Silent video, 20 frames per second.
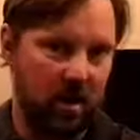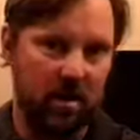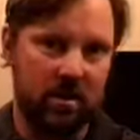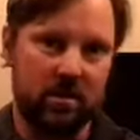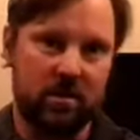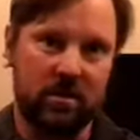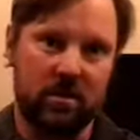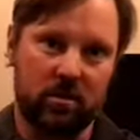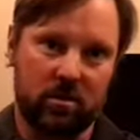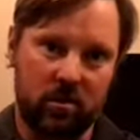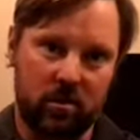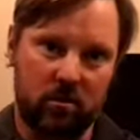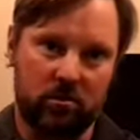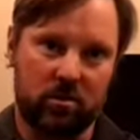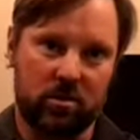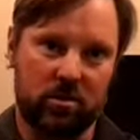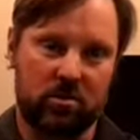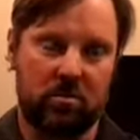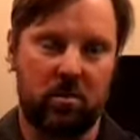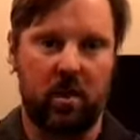in a local
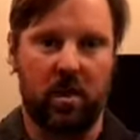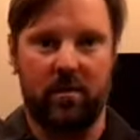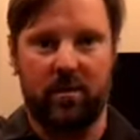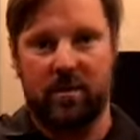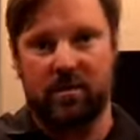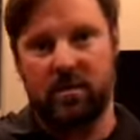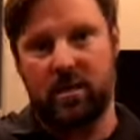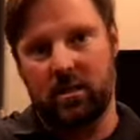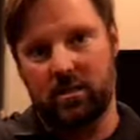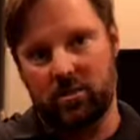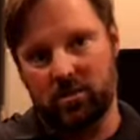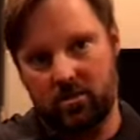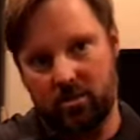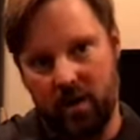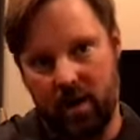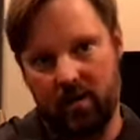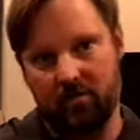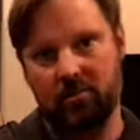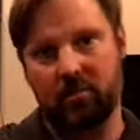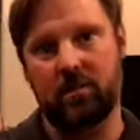spot that's not
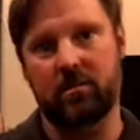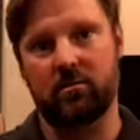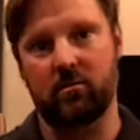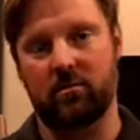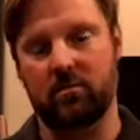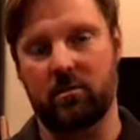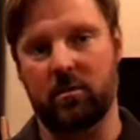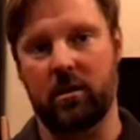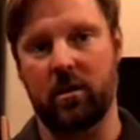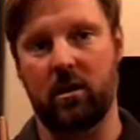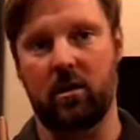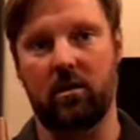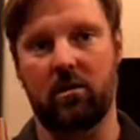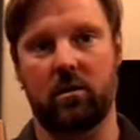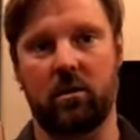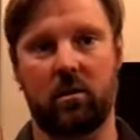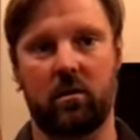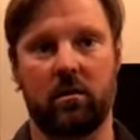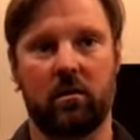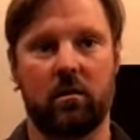traveling through the area.
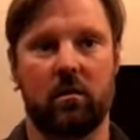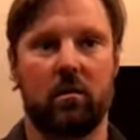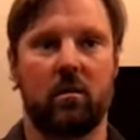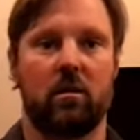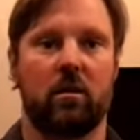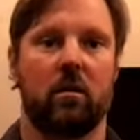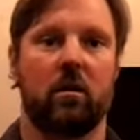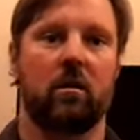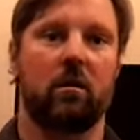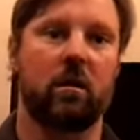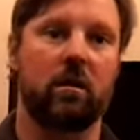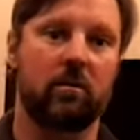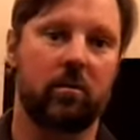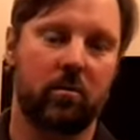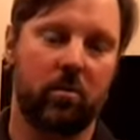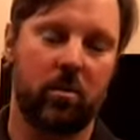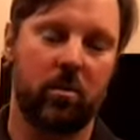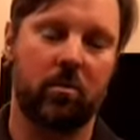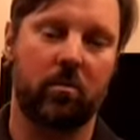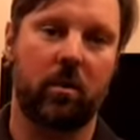Evil
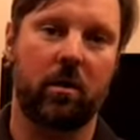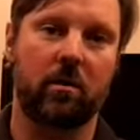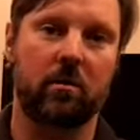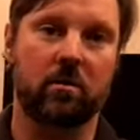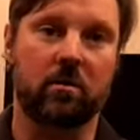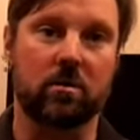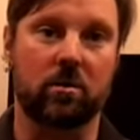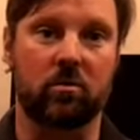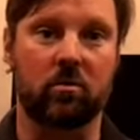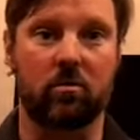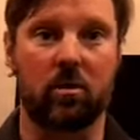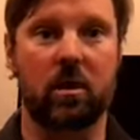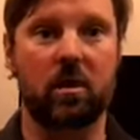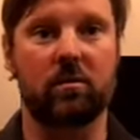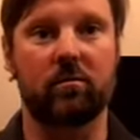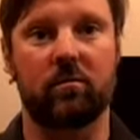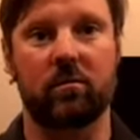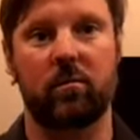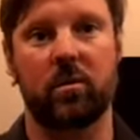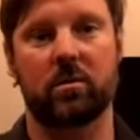Bone Water is great for
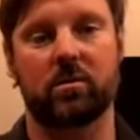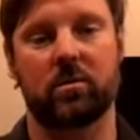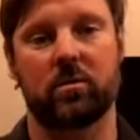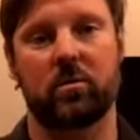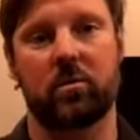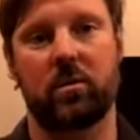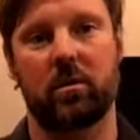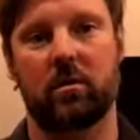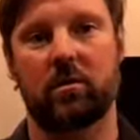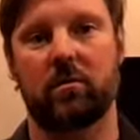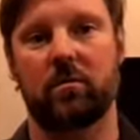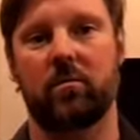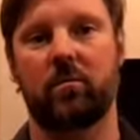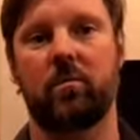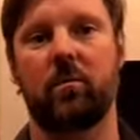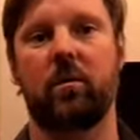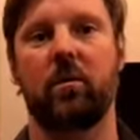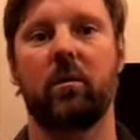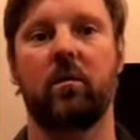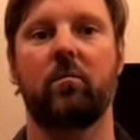muscle pain.
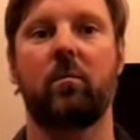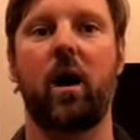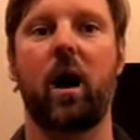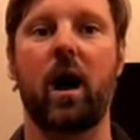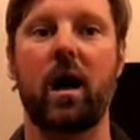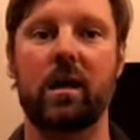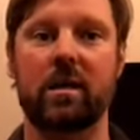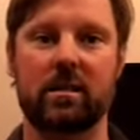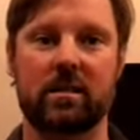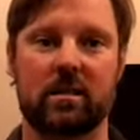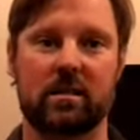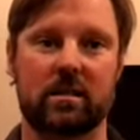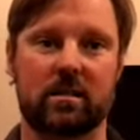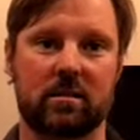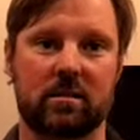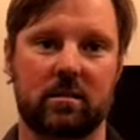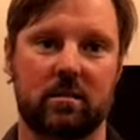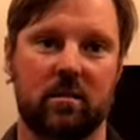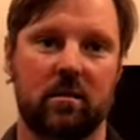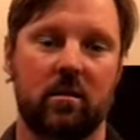Itises.
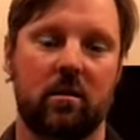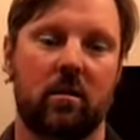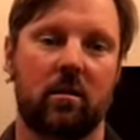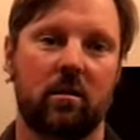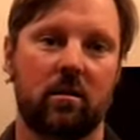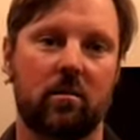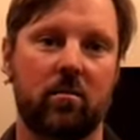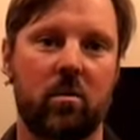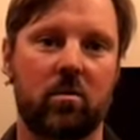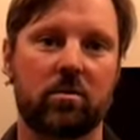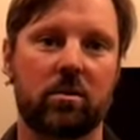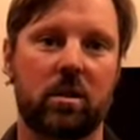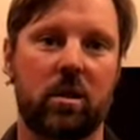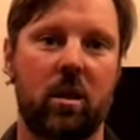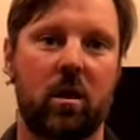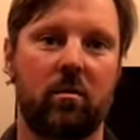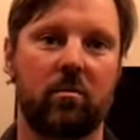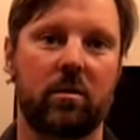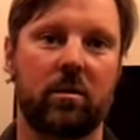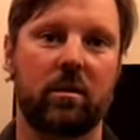The most
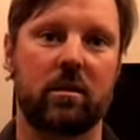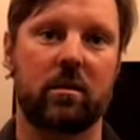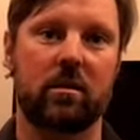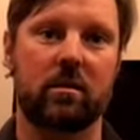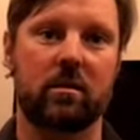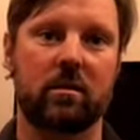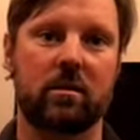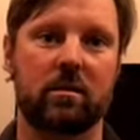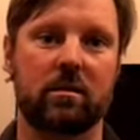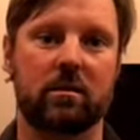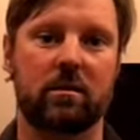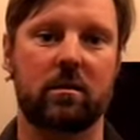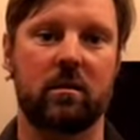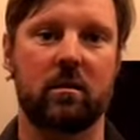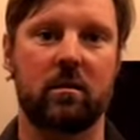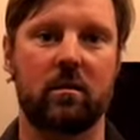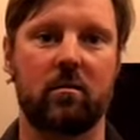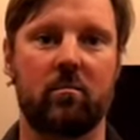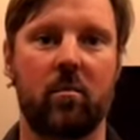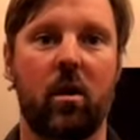common is
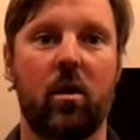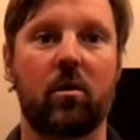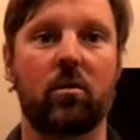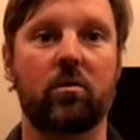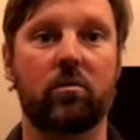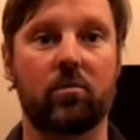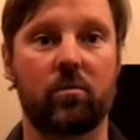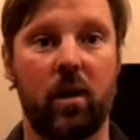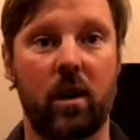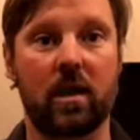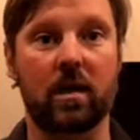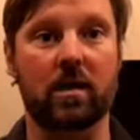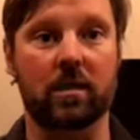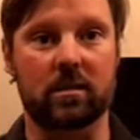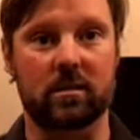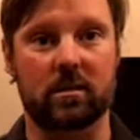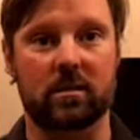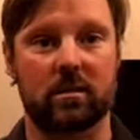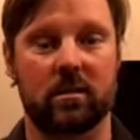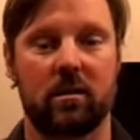arthritis,
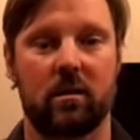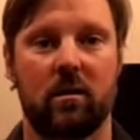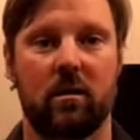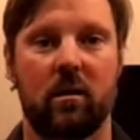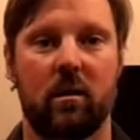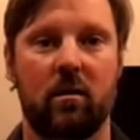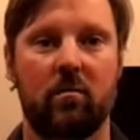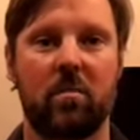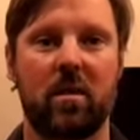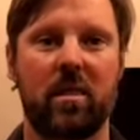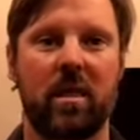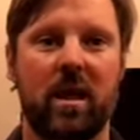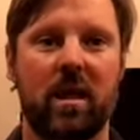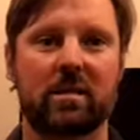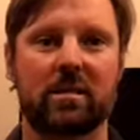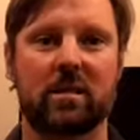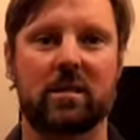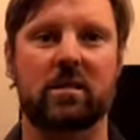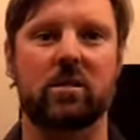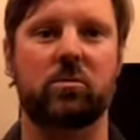and that has a
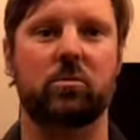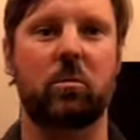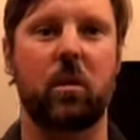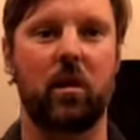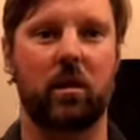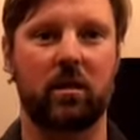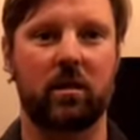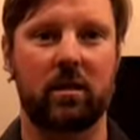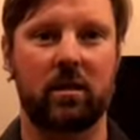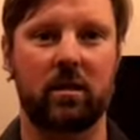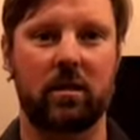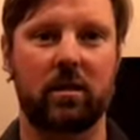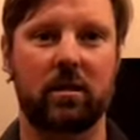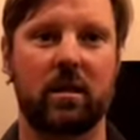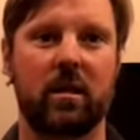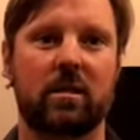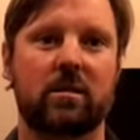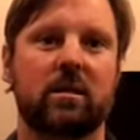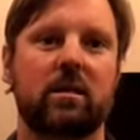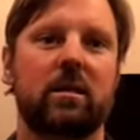swelling and has
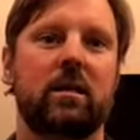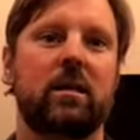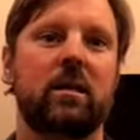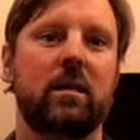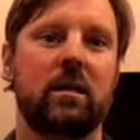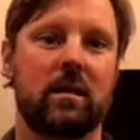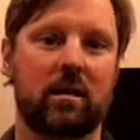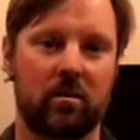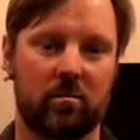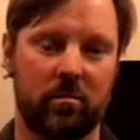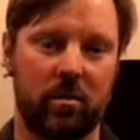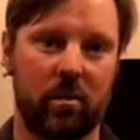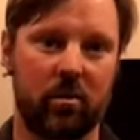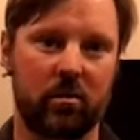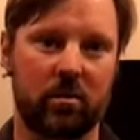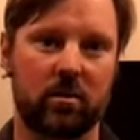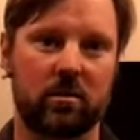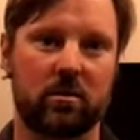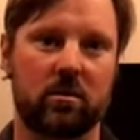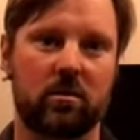a heat component
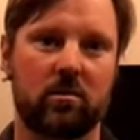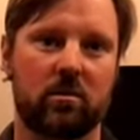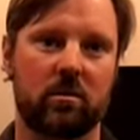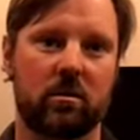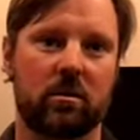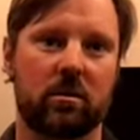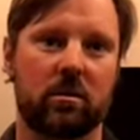to it.